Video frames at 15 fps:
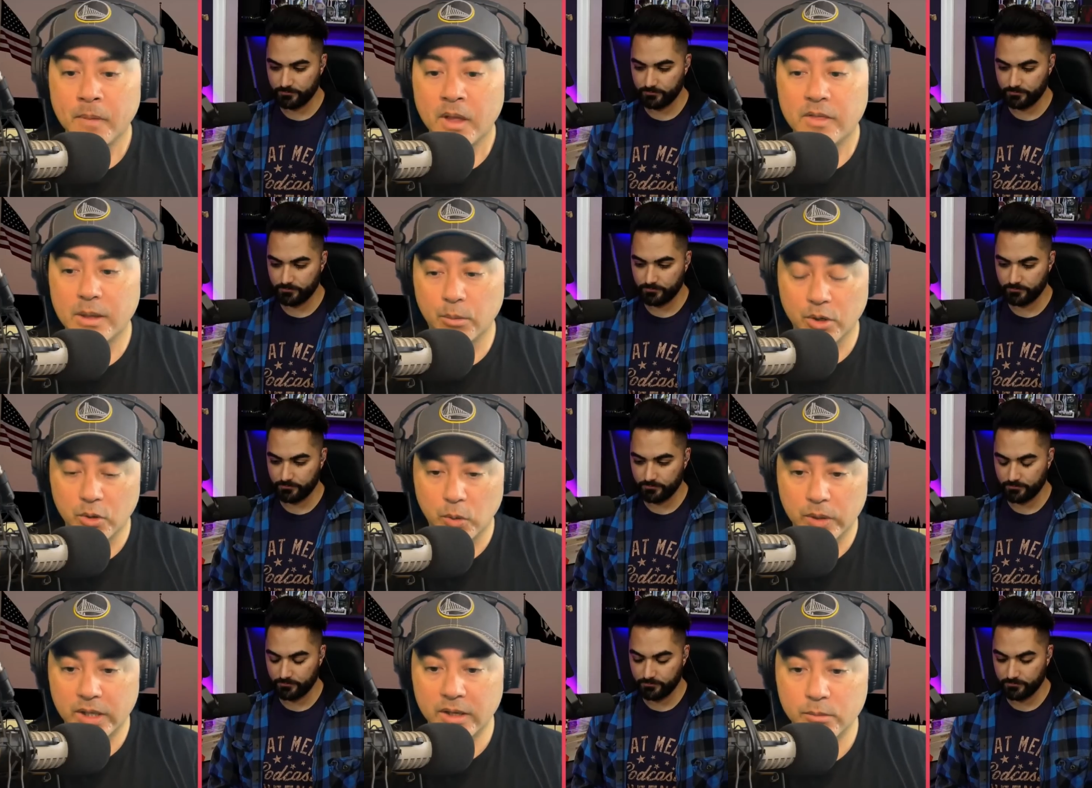Speaker 1: They were
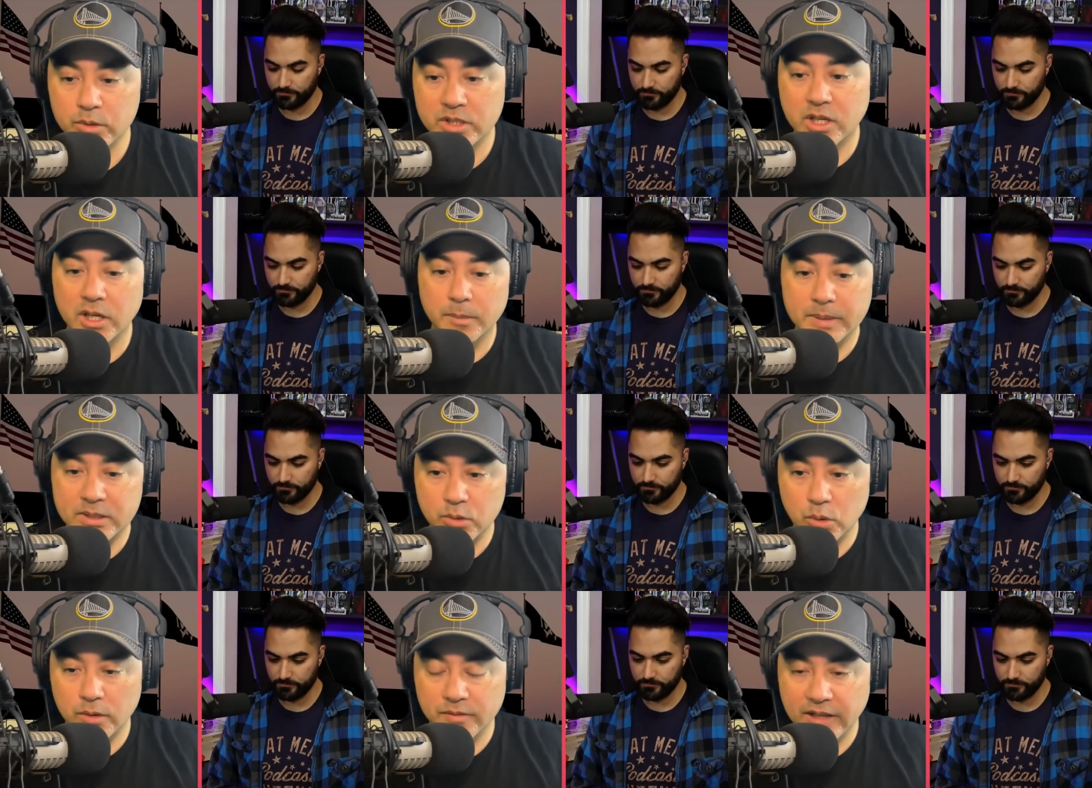going. It was going to be
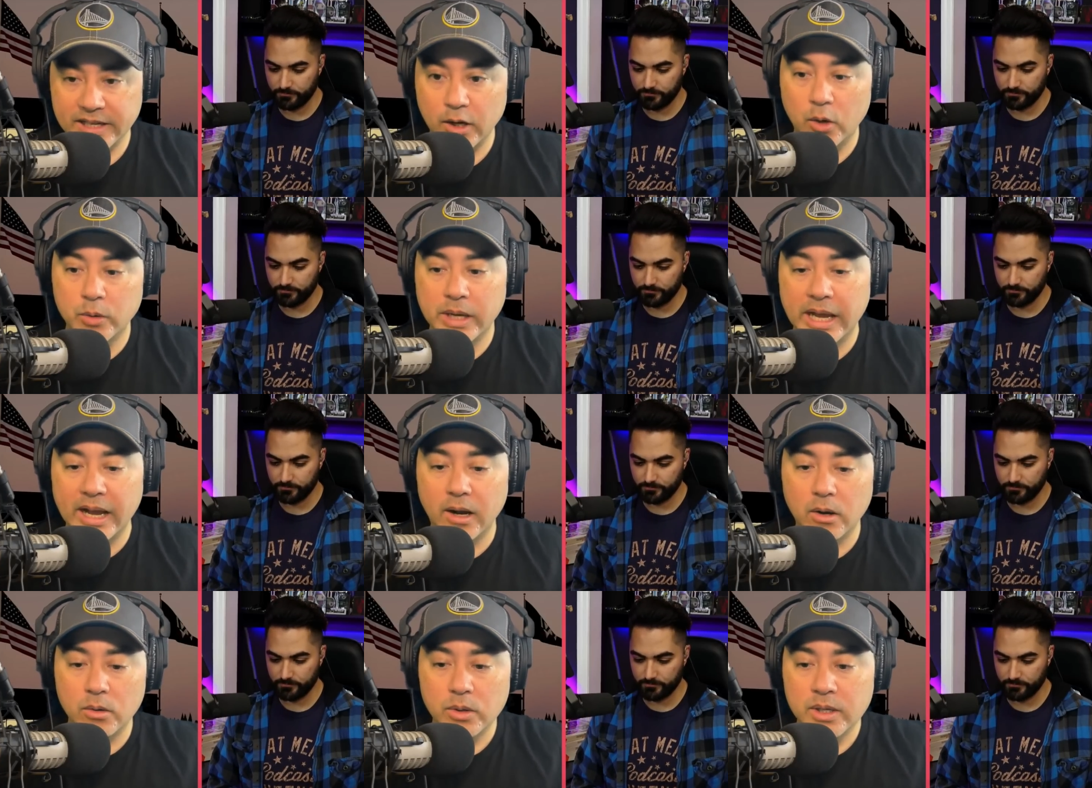sort of like, oh,
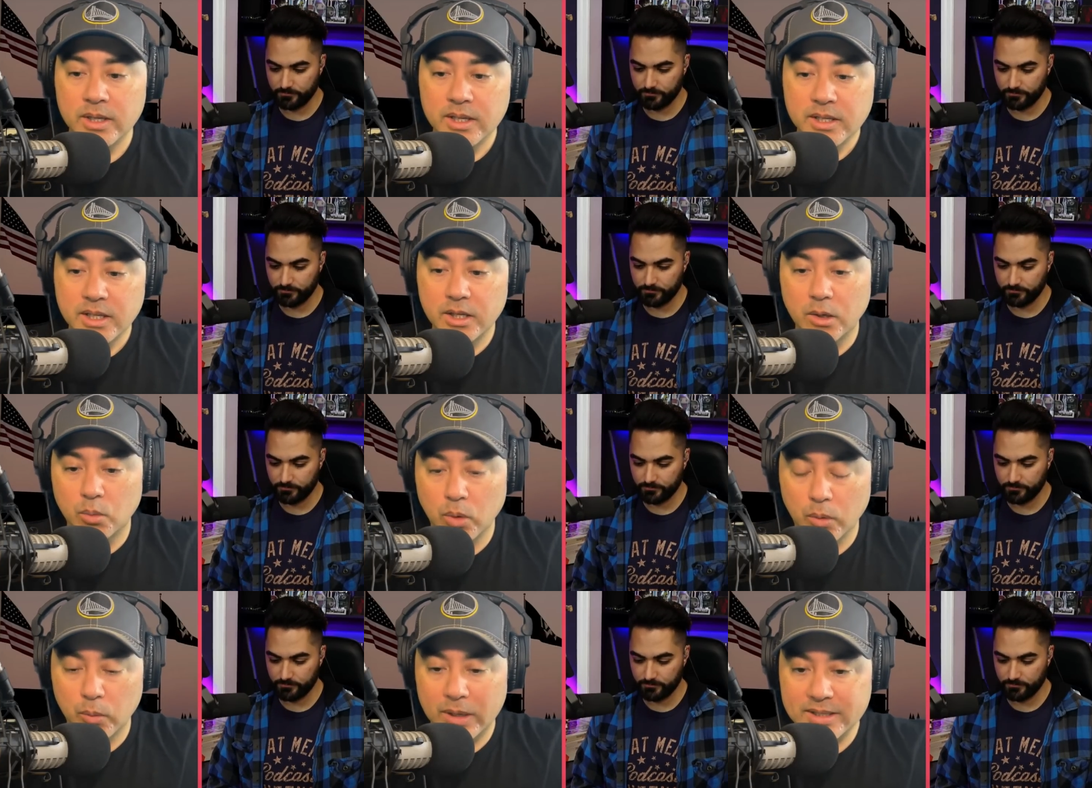now you know
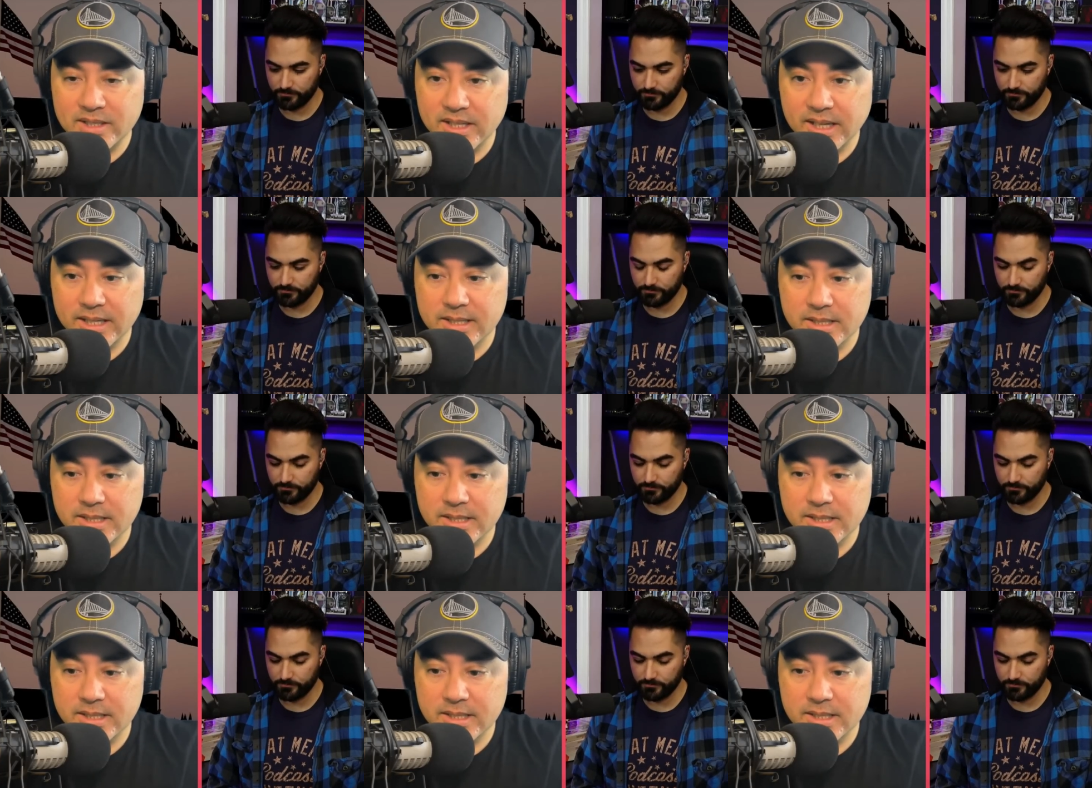we're wrestling as